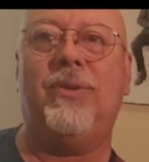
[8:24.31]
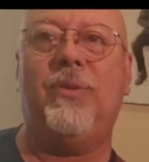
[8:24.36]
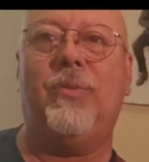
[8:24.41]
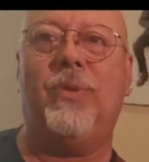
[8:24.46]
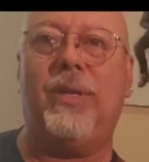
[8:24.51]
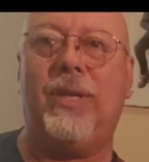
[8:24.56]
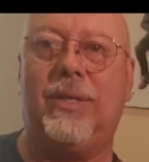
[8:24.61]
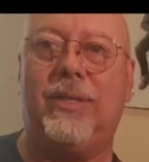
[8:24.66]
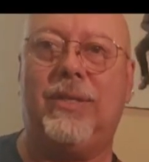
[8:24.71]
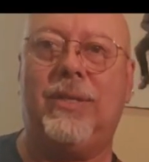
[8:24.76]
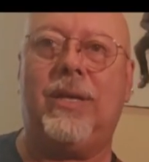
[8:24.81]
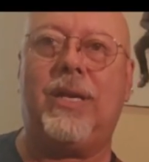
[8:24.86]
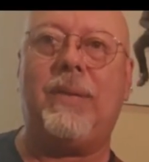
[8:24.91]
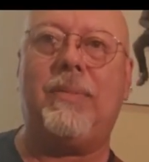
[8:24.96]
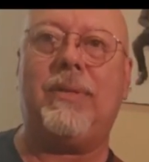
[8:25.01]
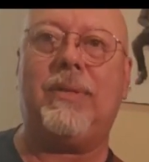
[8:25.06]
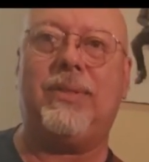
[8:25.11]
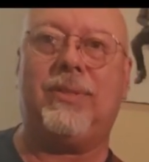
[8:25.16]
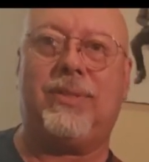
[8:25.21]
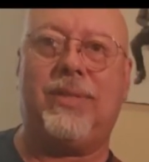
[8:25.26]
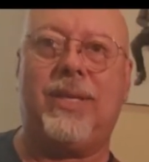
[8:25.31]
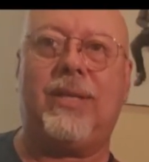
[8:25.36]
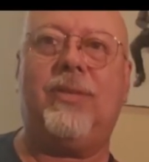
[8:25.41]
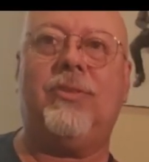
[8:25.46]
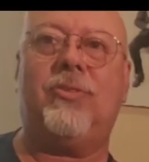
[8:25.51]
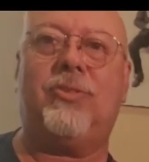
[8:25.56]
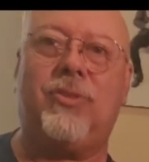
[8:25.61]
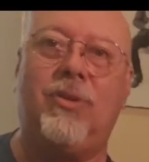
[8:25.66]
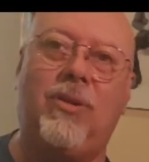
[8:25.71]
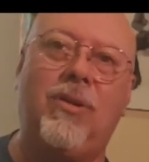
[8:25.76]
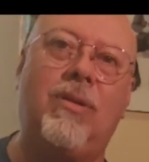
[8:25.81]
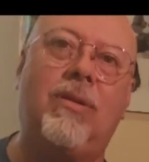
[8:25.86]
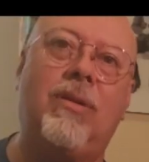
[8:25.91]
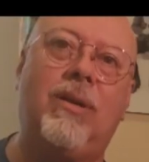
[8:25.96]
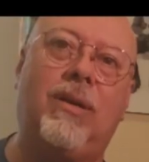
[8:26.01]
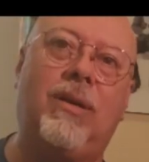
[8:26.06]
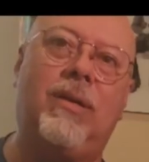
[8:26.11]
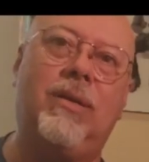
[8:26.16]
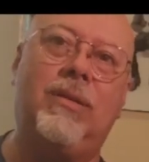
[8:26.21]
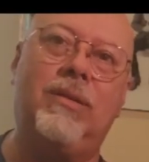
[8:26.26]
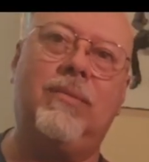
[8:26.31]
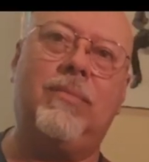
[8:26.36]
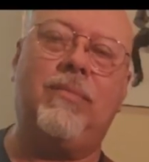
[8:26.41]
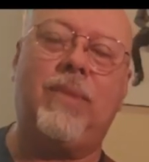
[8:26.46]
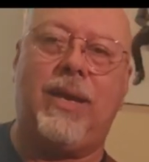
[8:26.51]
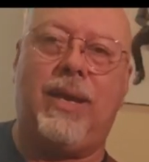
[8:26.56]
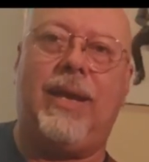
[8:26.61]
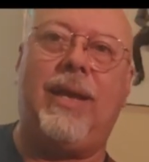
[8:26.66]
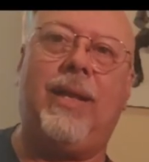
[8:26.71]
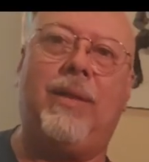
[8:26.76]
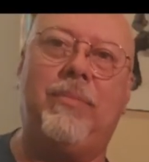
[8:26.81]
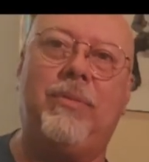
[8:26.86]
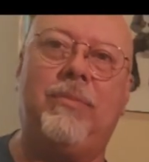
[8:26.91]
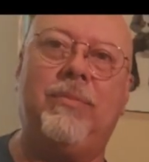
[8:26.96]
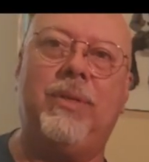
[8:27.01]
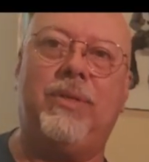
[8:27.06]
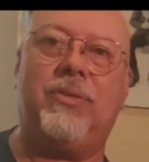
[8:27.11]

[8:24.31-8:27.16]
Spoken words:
when I talk about the second song on my album,